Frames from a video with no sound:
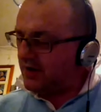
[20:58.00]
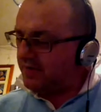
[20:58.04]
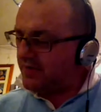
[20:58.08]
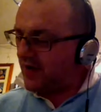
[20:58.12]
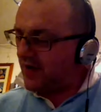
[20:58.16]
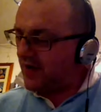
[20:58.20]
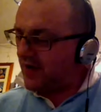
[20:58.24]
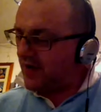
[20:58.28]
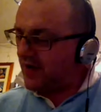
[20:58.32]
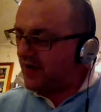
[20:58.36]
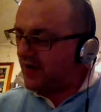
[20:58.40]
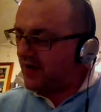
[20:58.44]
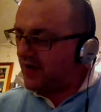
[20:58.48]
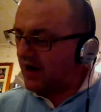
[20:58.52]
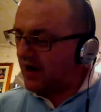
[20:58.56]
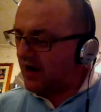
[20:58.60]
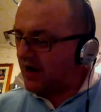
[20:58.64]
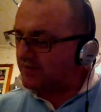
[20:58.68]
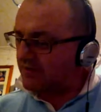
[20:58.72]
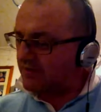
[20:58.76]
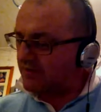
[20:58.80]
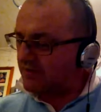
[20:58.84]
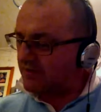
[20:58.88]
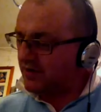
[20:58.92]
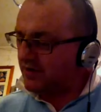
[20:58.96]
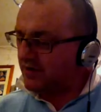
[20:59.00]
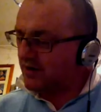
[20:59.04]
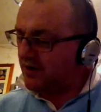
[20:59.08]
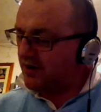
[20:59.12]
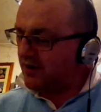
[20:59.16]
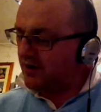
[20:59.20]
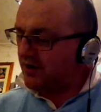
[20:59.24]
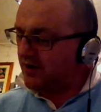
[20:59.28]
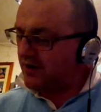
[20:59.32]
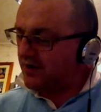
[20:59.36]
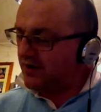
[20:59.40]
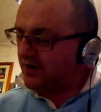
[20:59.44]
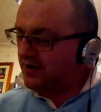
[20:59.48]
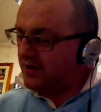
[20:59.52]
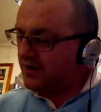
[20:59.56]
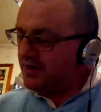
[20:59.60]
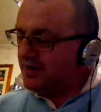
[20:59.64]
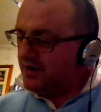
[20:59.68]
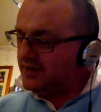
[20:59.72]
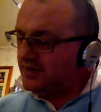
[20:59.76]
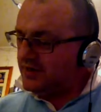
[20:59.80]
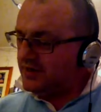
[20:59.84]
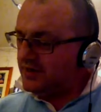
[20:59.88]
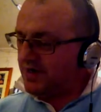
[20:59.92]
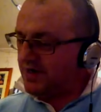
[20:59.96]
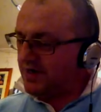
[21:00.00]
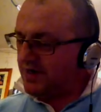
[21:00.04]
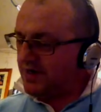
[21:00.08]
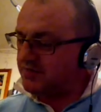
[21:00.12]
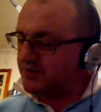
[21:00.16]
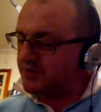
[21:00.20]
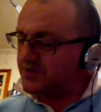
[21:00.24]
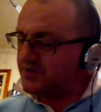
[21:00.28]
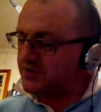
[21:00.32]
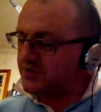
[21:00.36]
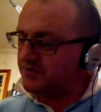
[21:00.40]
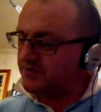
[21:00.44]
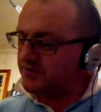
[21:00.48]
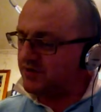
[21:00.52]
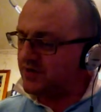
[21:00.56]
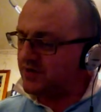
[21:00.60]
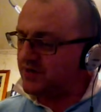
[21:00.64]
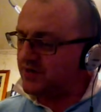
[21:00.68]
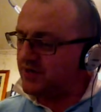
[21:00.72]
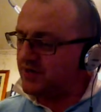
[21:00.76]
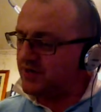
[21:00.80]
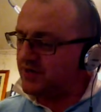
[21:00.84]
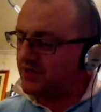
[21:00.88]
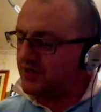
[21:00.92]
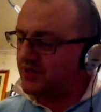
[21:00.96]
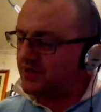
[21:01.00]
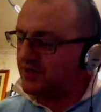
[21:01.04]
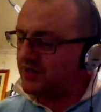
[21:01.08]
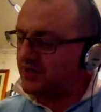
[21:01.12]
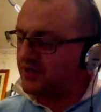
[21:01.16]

Gareth, he's managed to resist drinking his